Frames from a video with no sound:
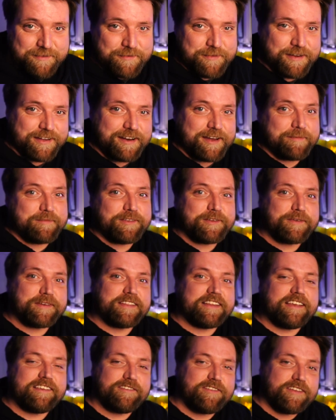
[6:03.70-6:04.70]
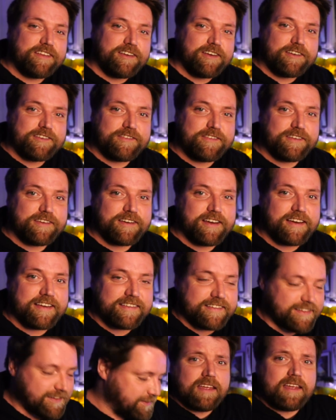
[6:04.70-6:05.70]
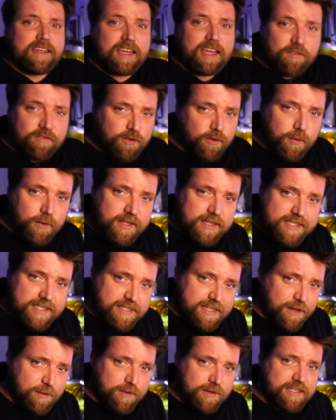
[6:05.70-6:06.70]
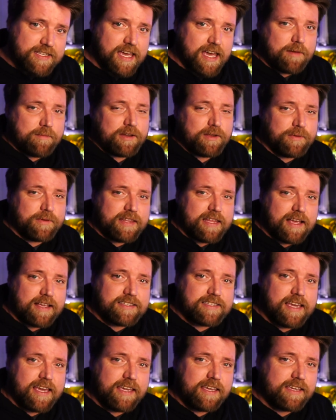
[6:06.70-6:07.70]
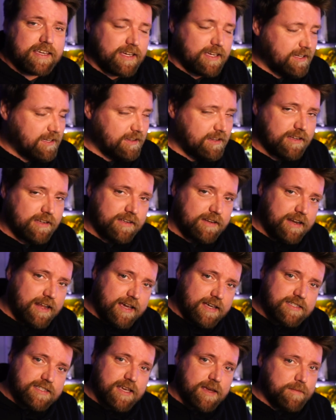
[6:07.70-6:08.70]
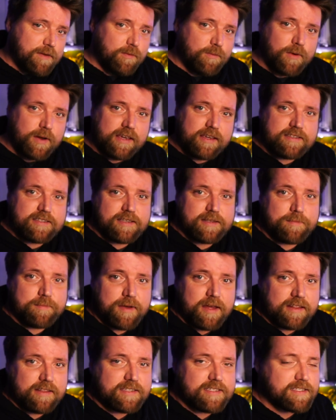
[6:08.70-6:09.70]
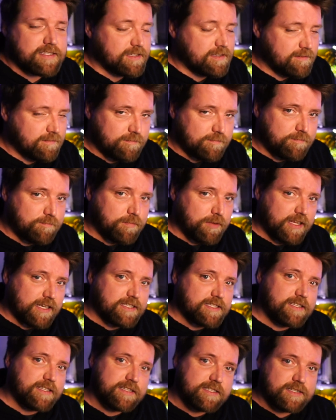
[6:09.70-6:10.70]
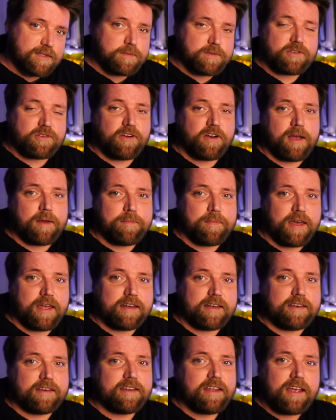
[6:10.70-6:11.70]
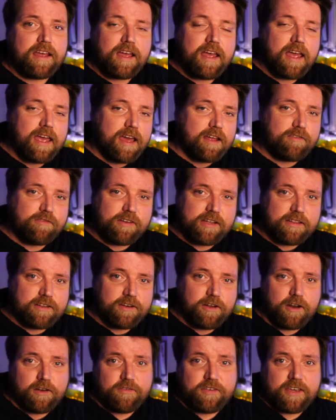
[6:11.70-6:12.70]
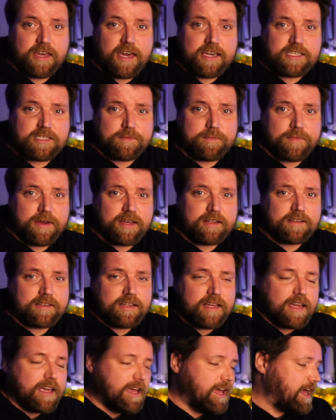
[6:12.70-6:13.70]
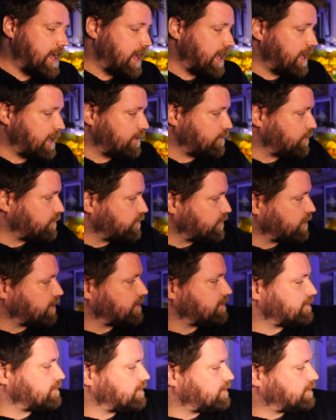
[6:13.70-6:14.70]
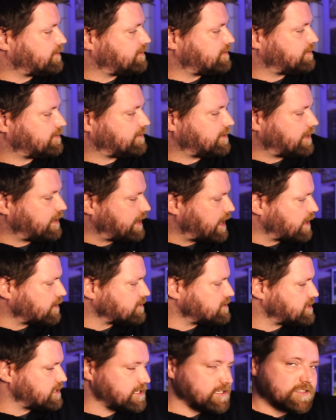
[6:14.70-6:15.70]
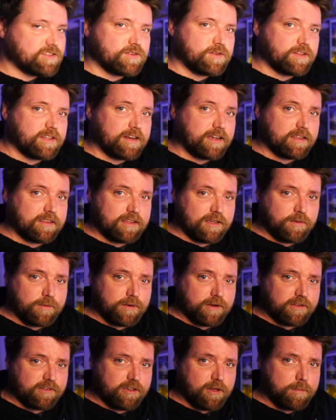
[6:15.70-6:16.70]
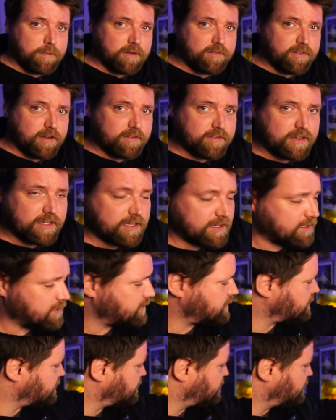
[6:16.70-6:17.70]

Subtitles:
when I'm doing these videos for you guys. If you want to see what's happening with that tank in the next coming weeks and months, please hit the subscribe button and ring the notification bell. We've got an algae issue that I think we're on top of over here.